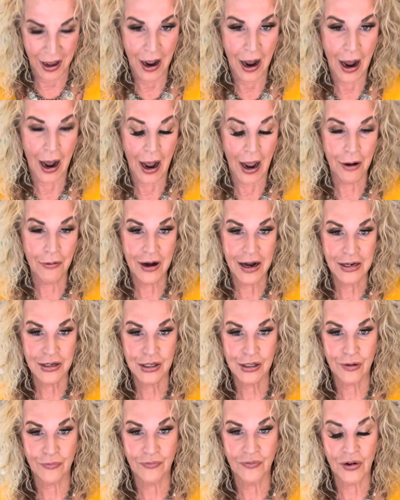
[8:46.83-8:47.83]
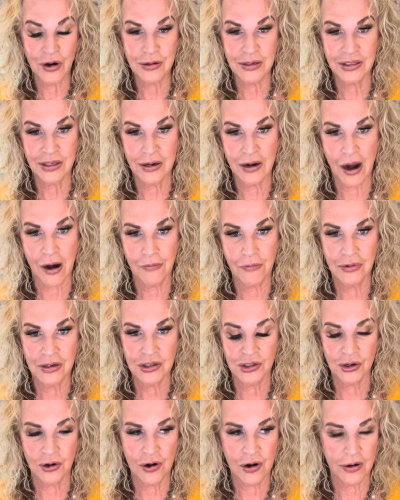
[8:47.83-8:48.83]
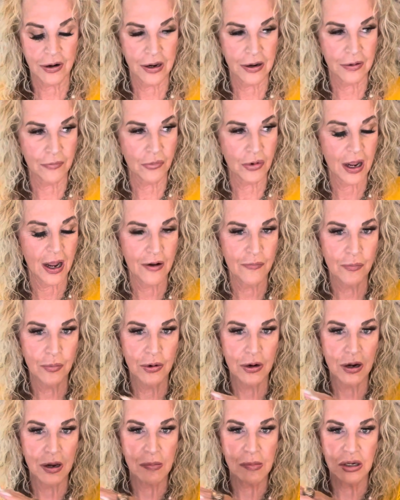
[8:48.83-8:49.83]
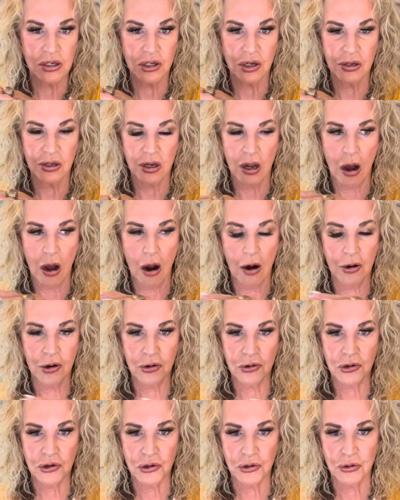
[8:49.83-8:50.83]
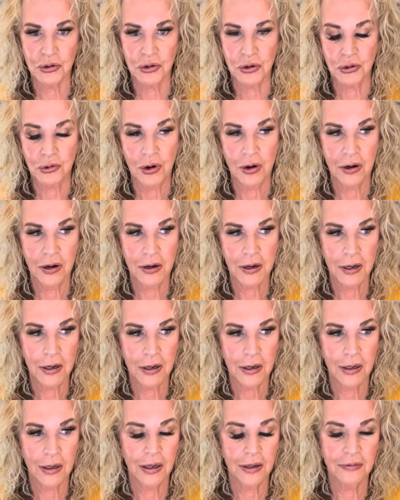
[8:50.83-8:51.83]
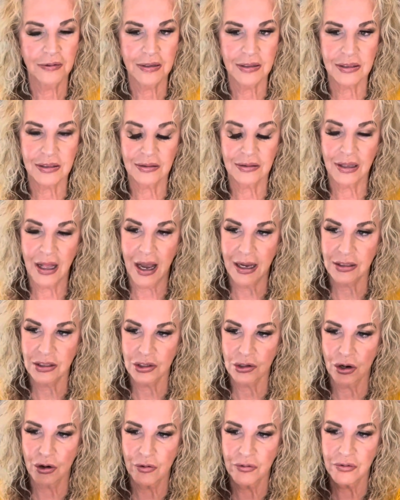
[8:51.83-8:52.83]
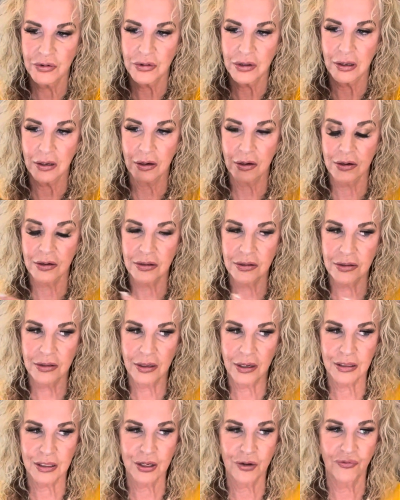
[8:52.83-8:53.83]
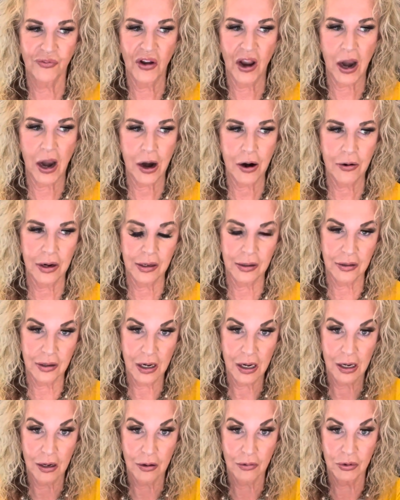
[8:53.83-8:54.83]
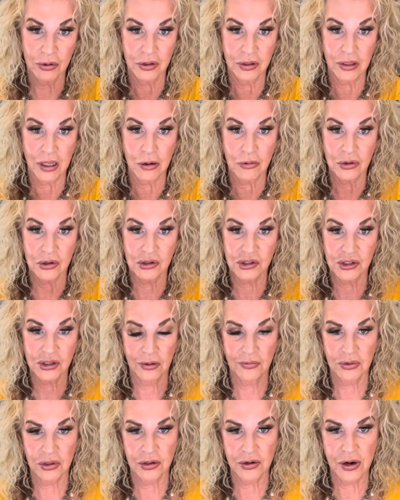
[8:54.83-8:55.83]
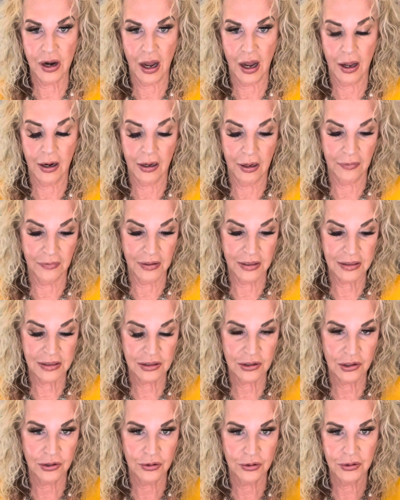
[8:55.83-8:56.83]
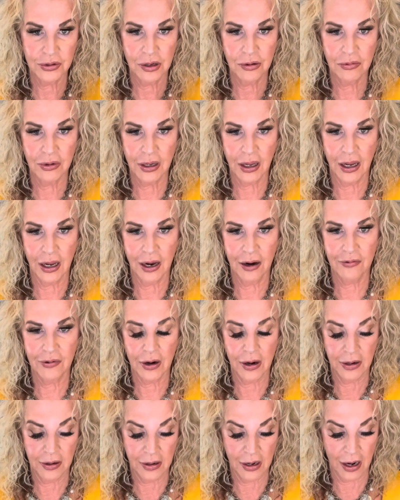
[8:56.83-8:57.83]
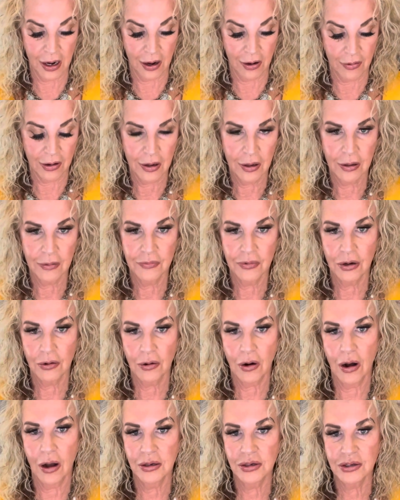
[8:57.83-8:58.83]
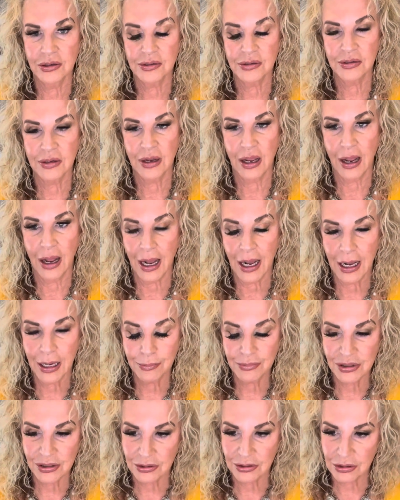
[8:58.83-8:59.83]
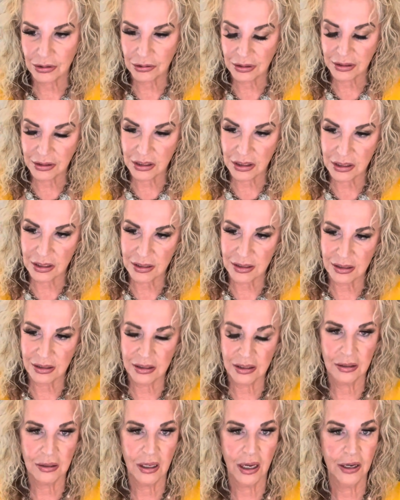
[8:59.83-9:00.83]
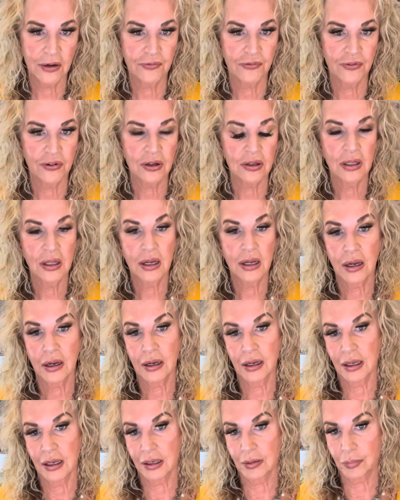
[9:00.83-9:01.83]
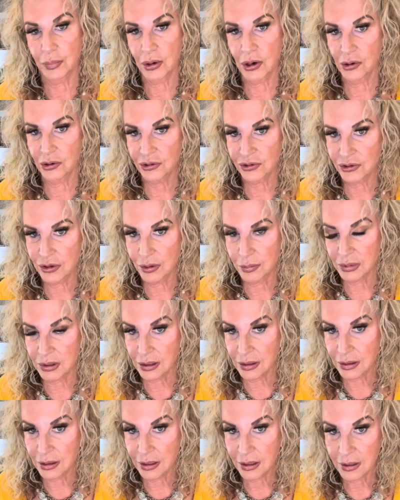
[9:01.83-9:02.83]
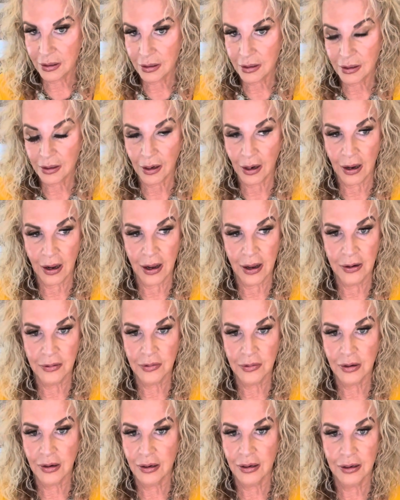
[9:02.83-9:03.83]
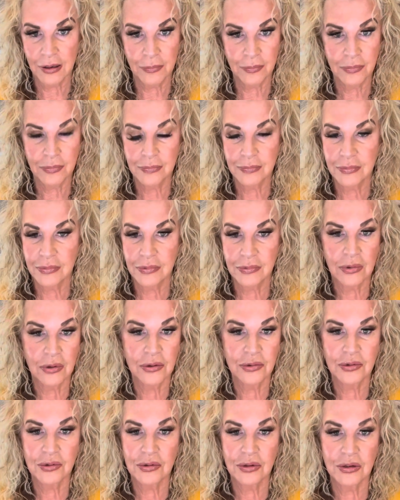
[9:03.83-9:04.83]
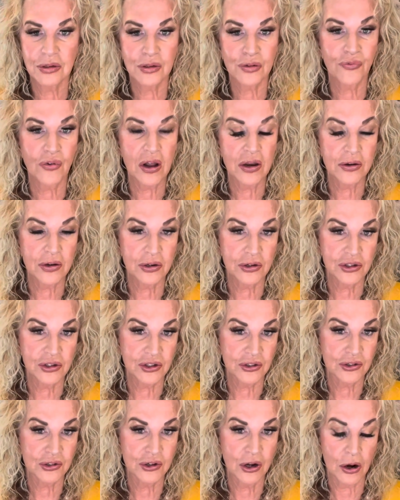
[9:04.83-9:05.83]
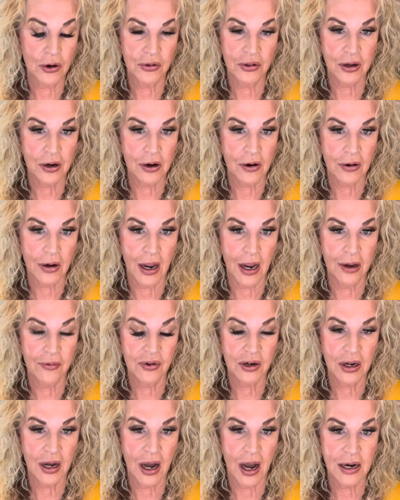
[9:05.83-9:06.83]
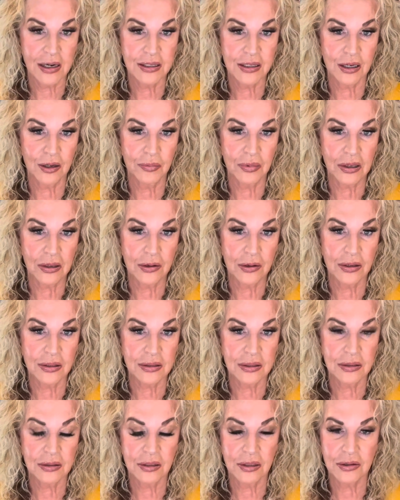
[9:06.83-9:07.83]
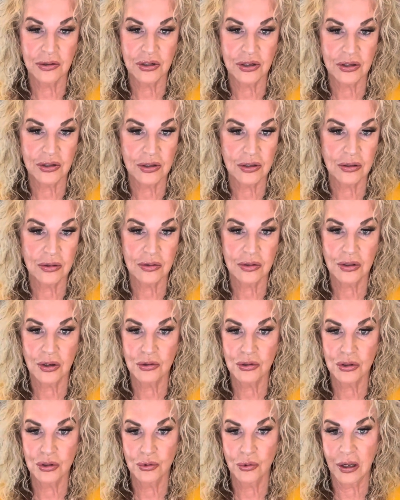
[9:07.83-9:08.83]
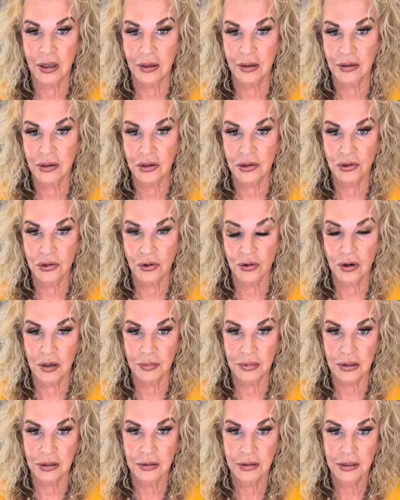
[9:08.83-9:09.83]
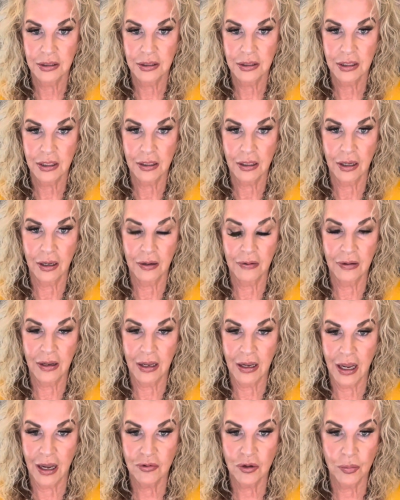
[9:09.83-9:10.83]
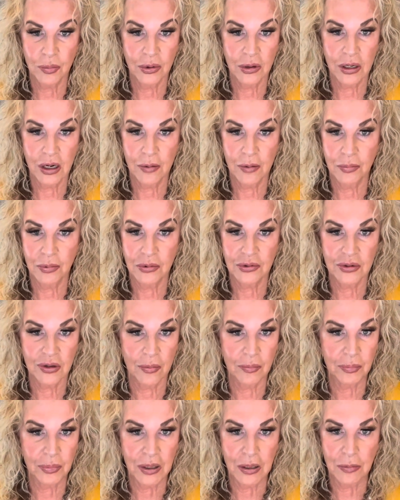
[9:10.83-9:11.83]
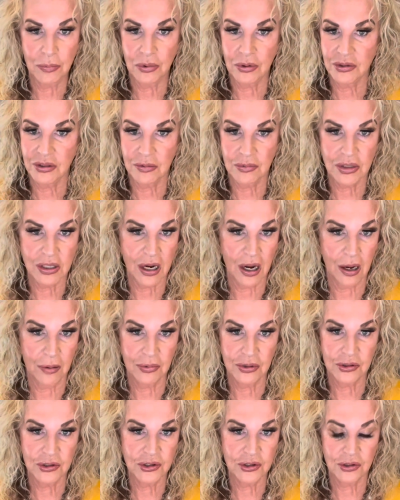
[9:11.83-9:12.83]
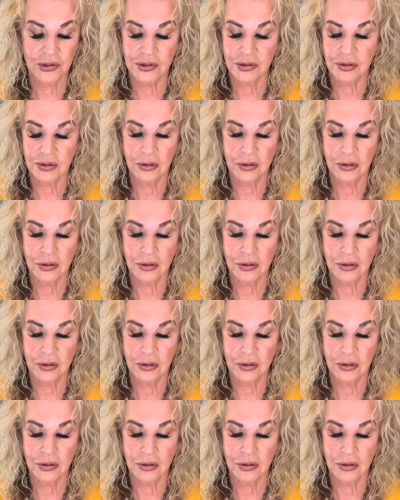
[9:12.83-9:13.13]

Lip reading: I watch the folks in our resort, and we have pretty much a young crew. In this over the years, it's varied whether they were civil or not. And this crew that we have right now, they're all just absolutely delightful and personable. And it's fun to just go there and have a cocktail because they're just so sweet and adorable. And they have to put up with some people sometimes. It's just,